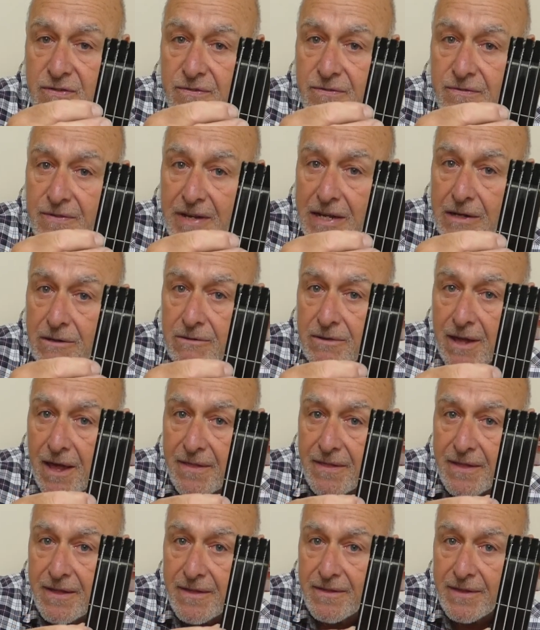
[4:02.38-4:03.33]
feel
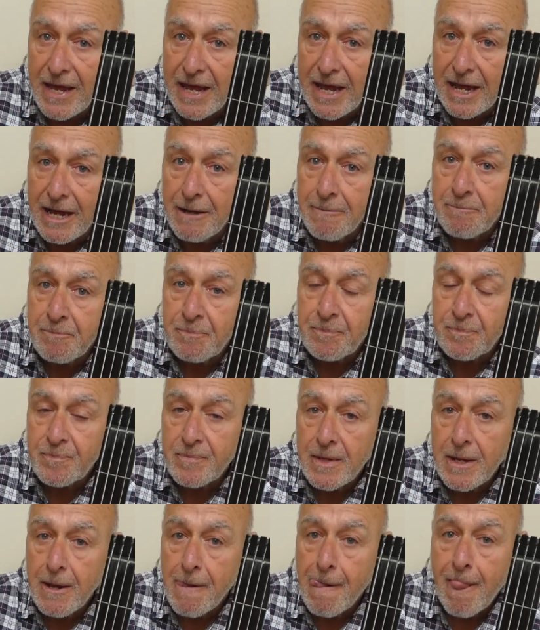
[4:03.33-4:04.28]
that they're there.
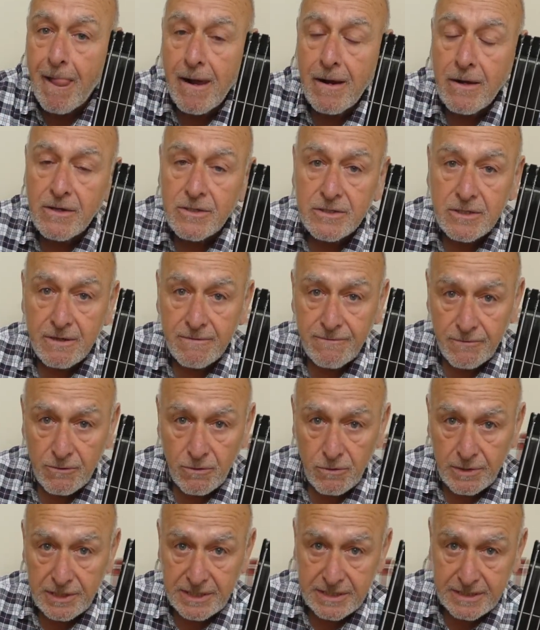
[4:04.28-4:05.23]
So for
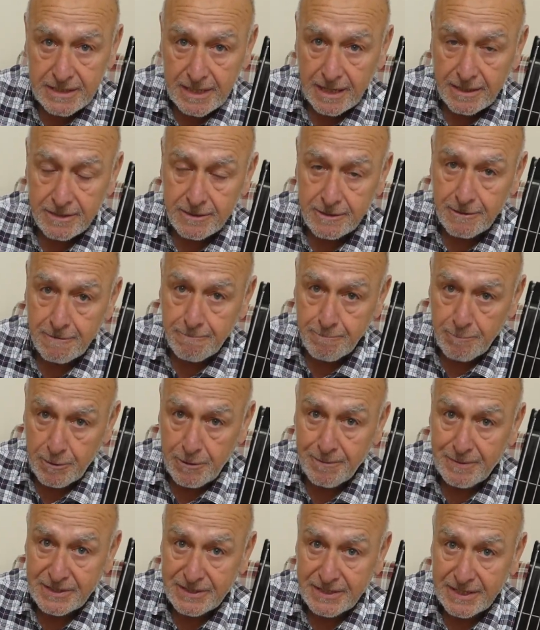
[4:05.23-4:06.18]
all intents and
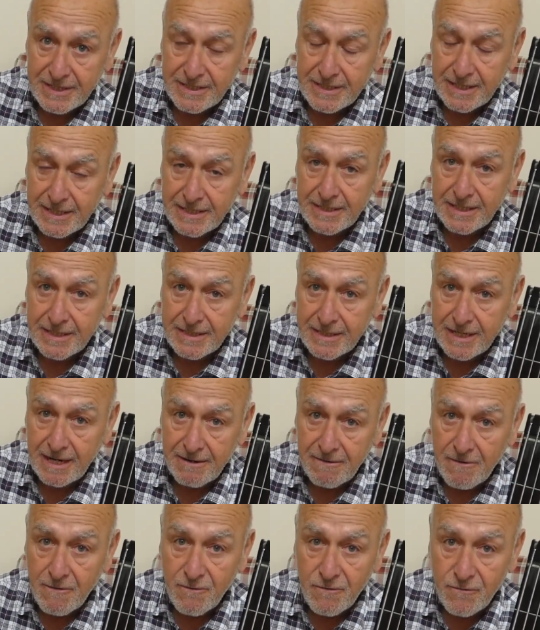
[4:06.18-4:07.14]
purposes, this is
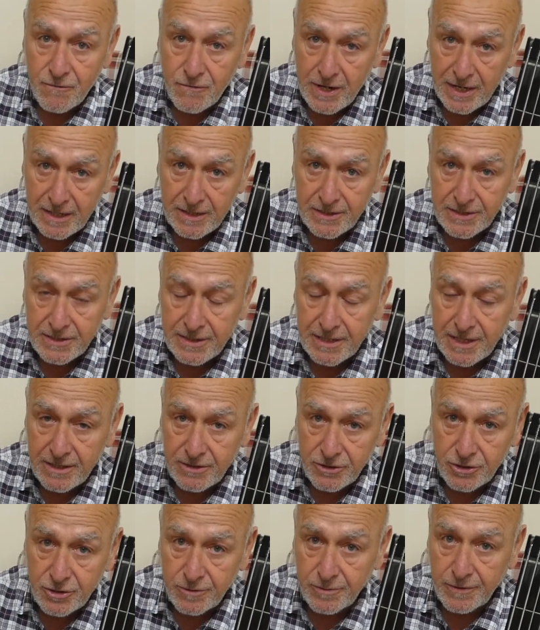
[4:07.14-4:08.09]
a fretless
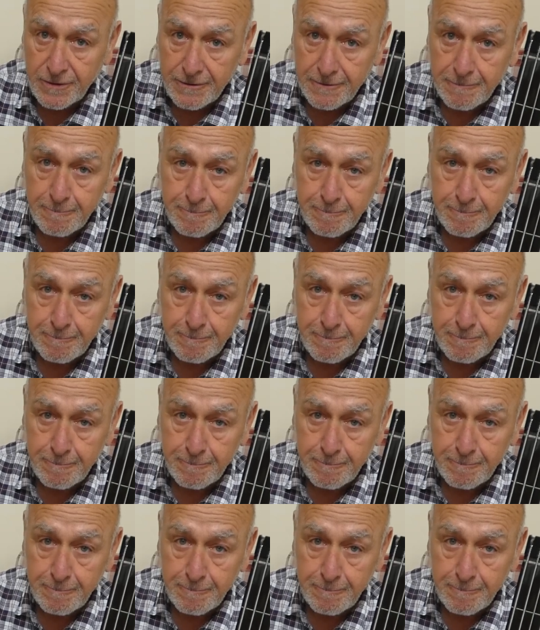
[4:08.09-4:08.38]
instrument.